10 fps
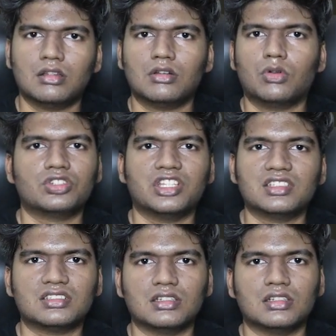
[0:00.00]

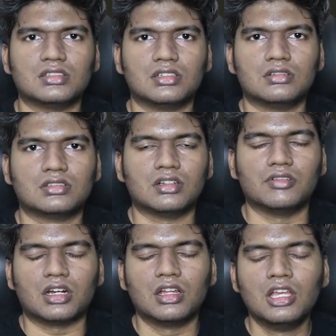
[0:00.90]
Node.js
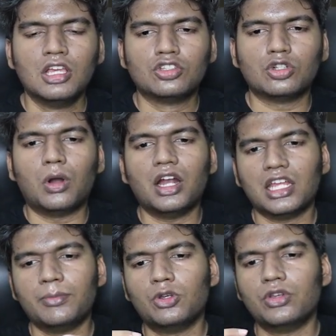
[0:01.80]
server. So what
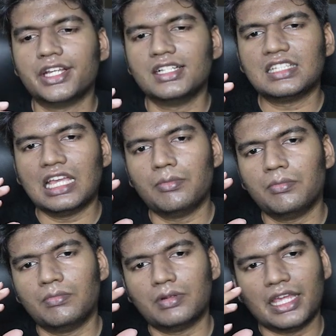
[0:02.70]
I'm doing is I
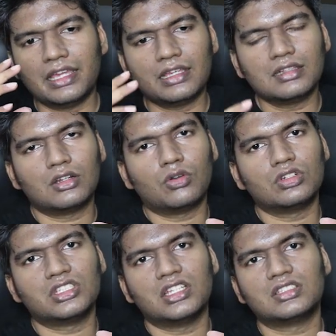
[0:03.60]
am taking that
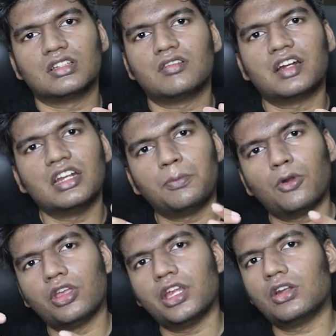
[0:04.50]
Node.js server and
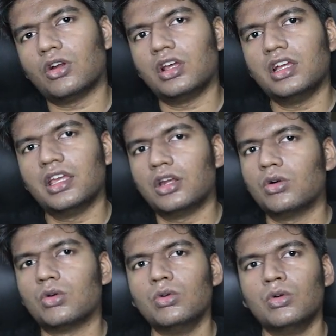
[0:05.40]
deploying it on a
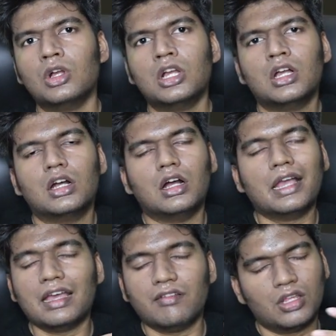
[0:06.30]
Heroku.
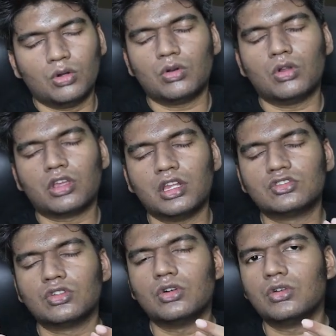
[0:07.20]
I have a Heroku login,
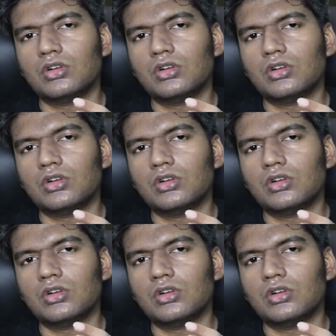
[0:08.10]
so